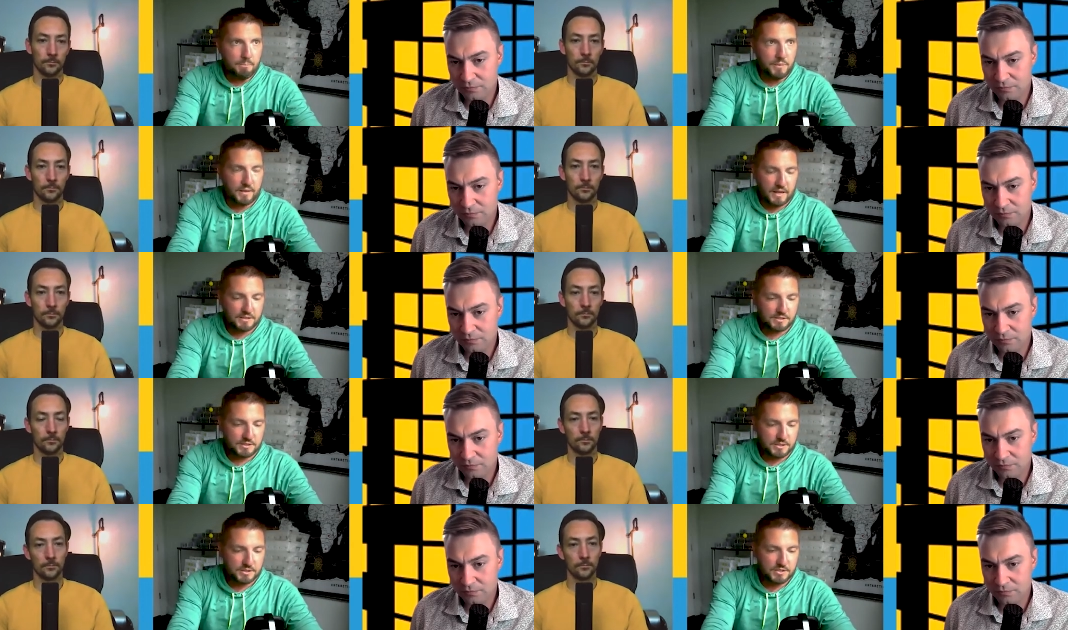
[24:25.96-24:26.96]
Speaker 1: And that's
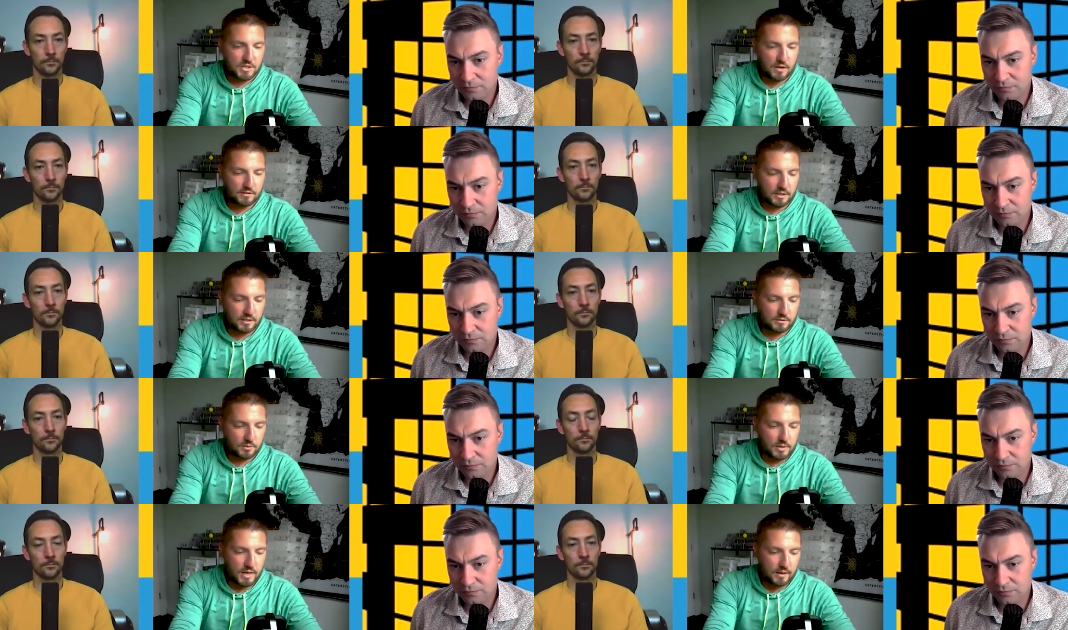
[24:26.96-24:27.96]
just exhausting. So
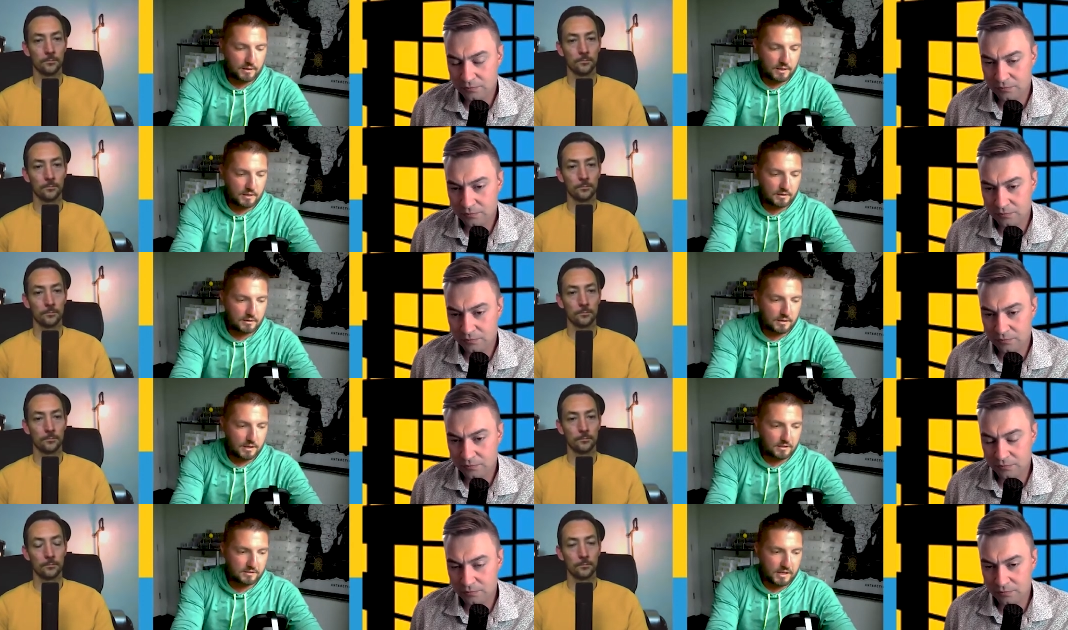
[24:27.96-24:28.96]
yeah, I think it,
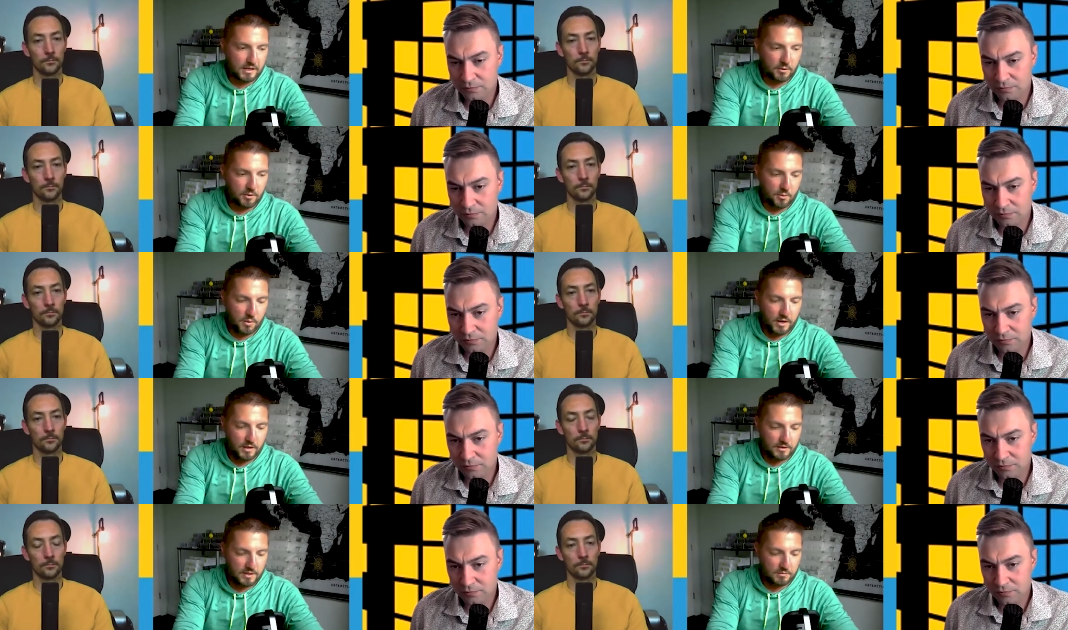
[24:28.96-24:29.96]
it's not going away
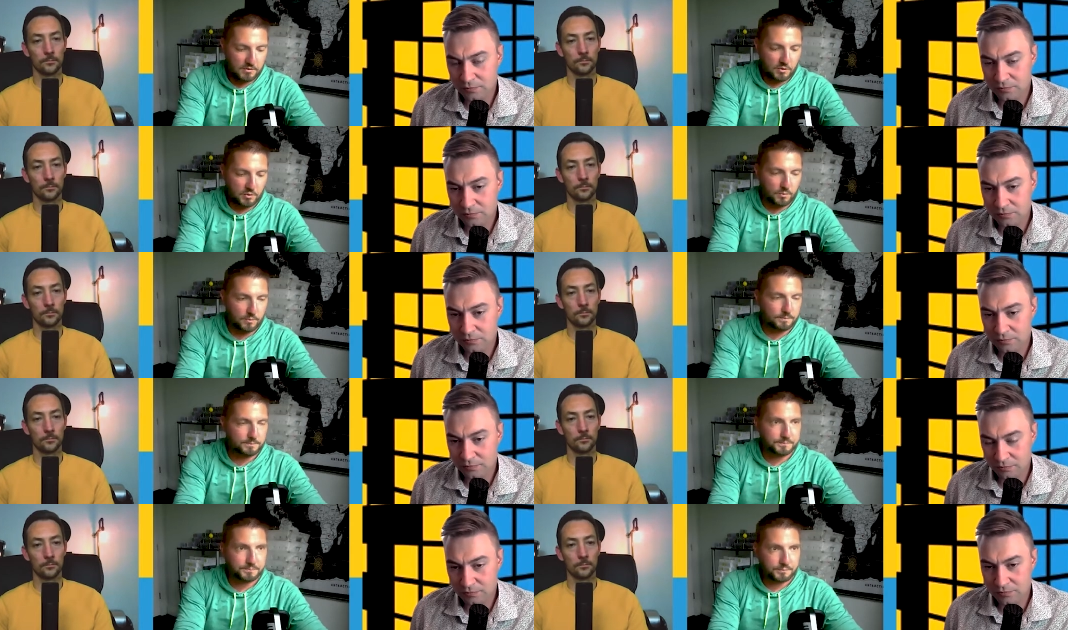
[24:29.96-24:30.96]
anytime soon,
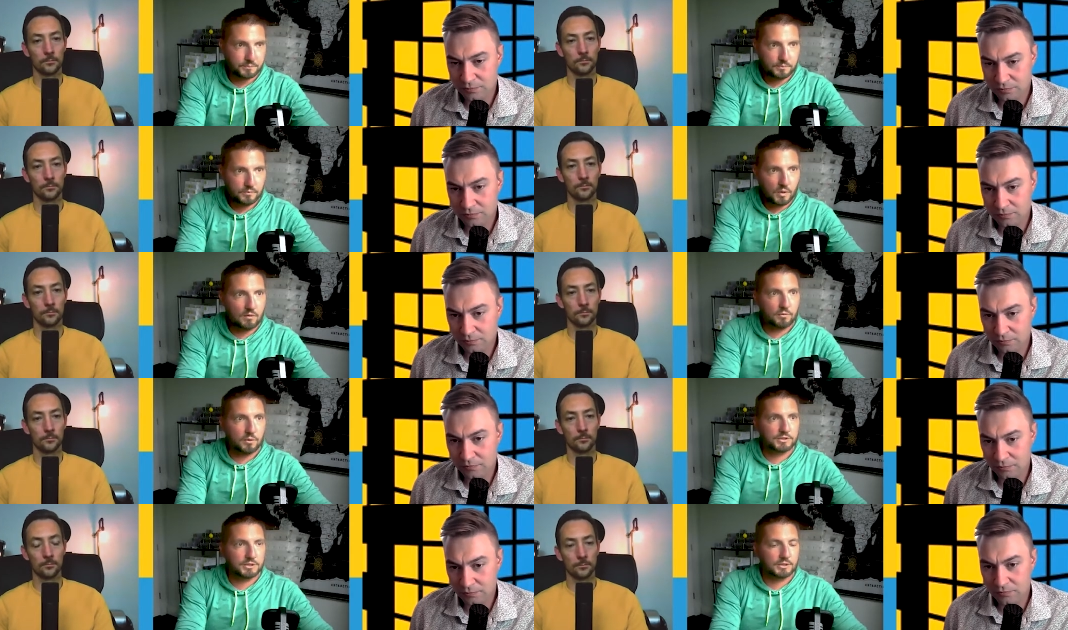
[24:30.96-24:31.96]

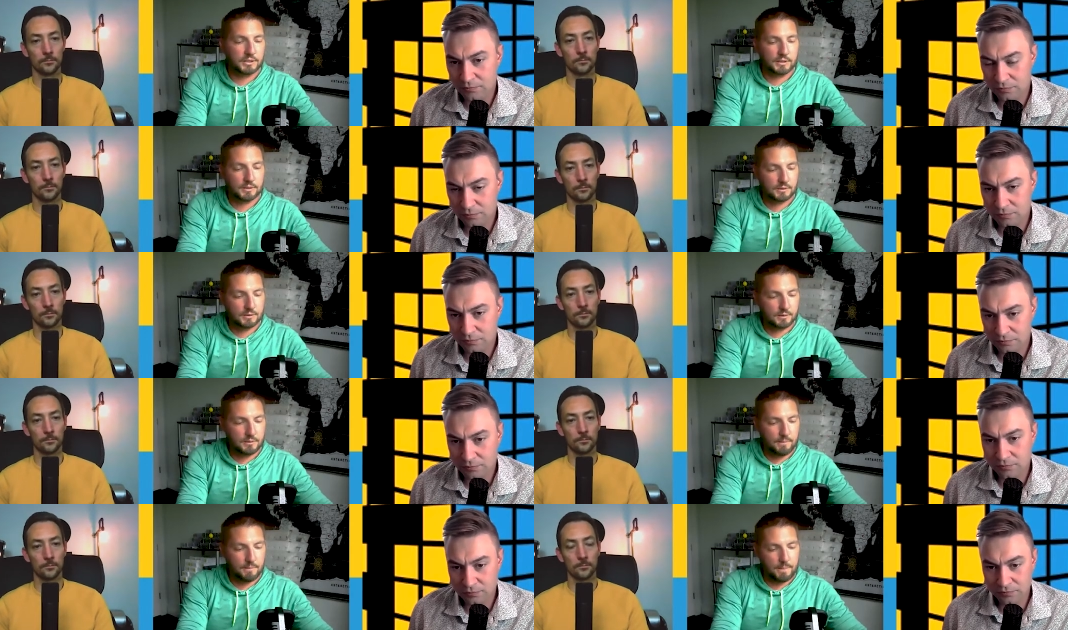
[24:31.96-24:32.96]
unfortunately,
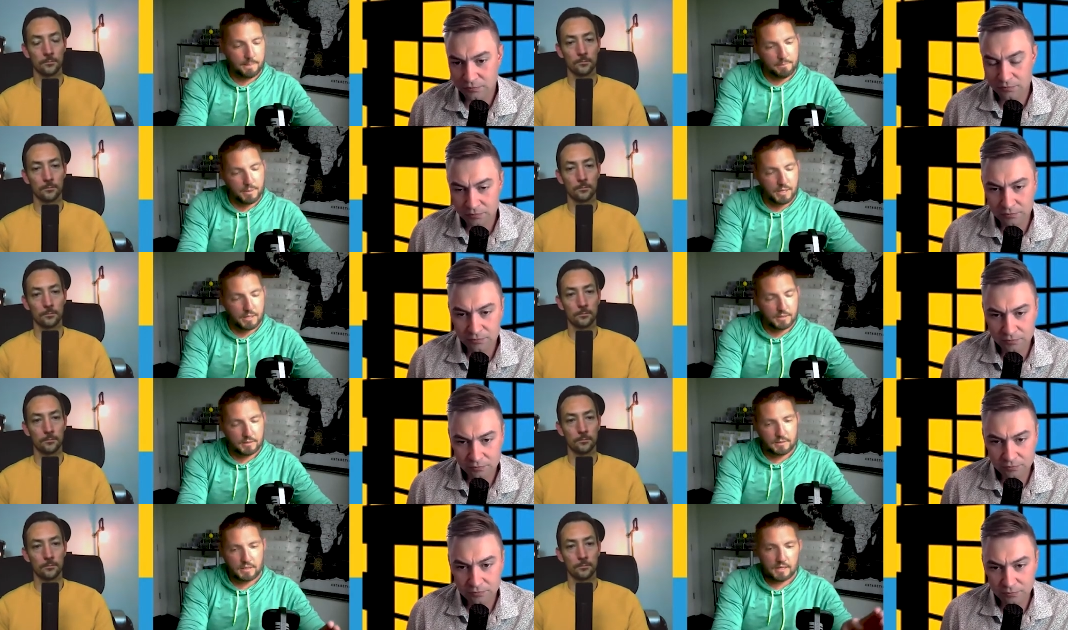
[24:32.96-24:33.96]
but
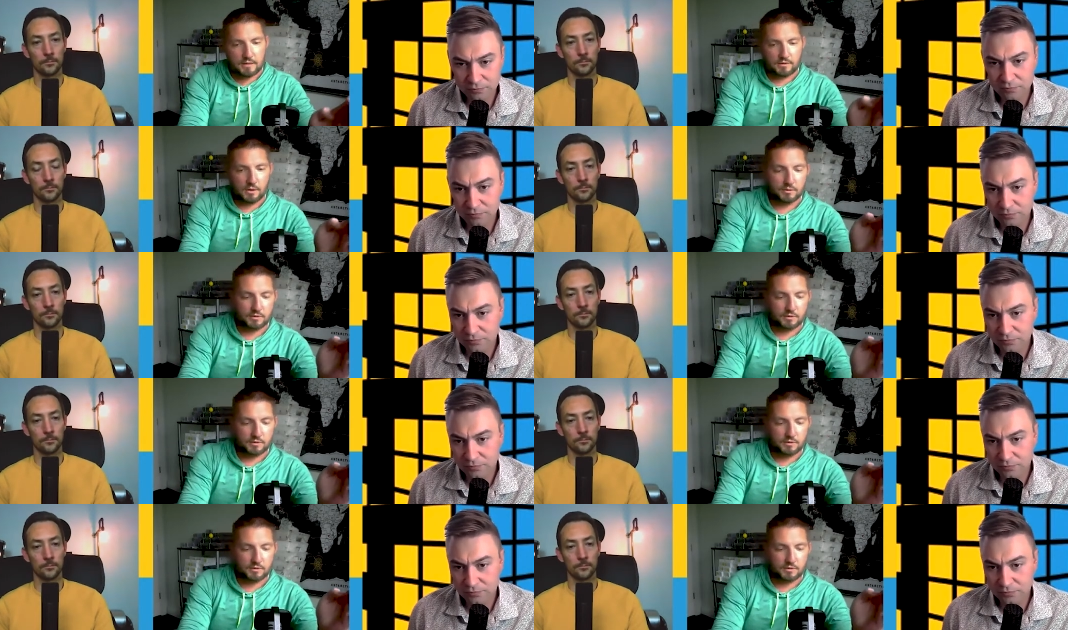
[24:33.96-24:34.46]
yeah, there's always